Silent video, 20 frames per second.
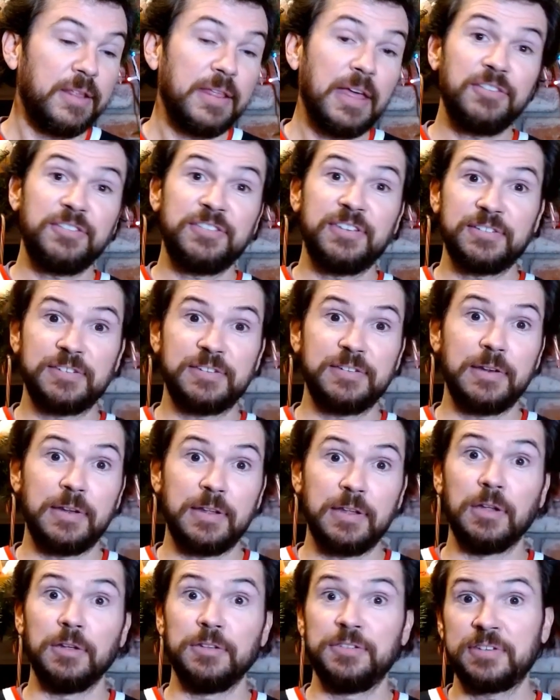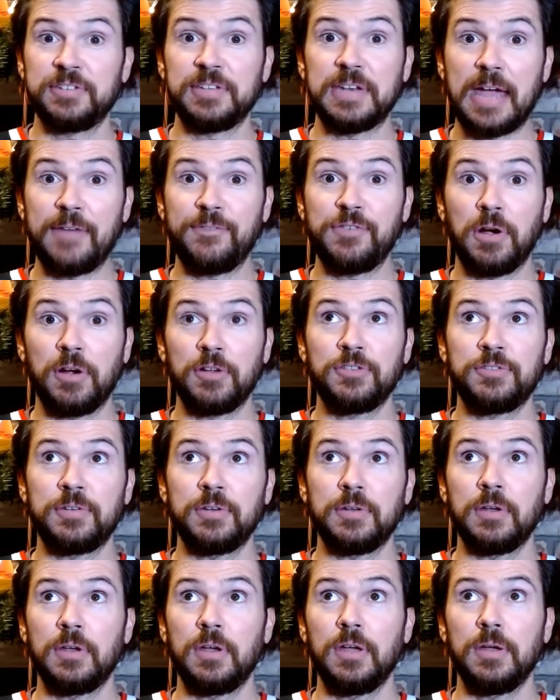That's 6.5
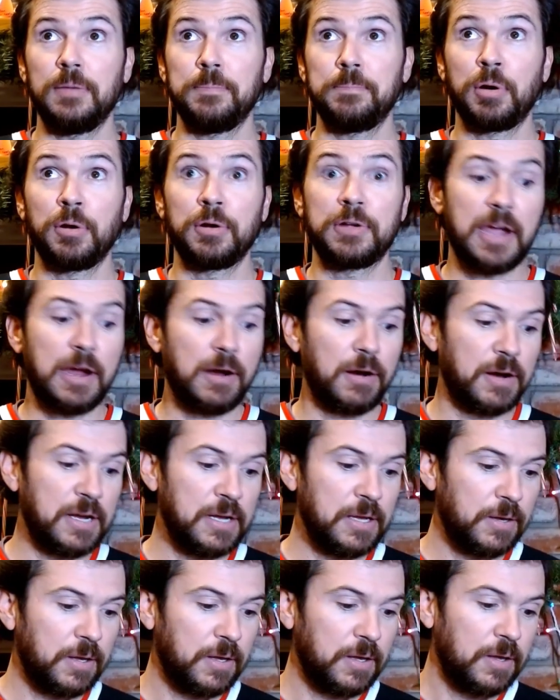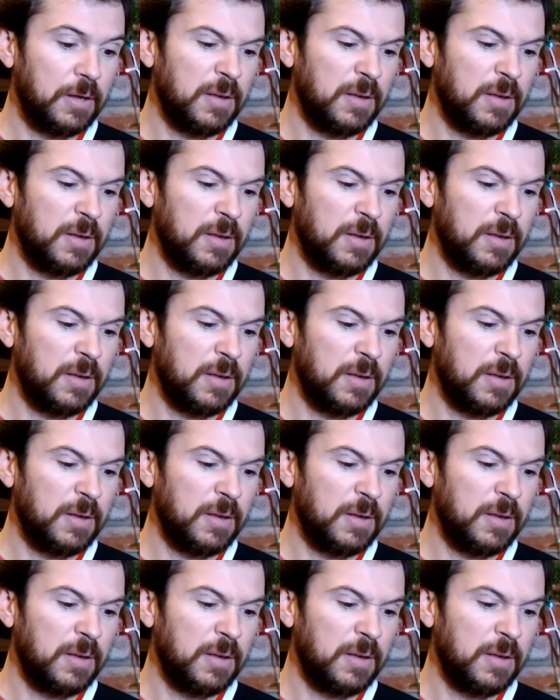yards per carry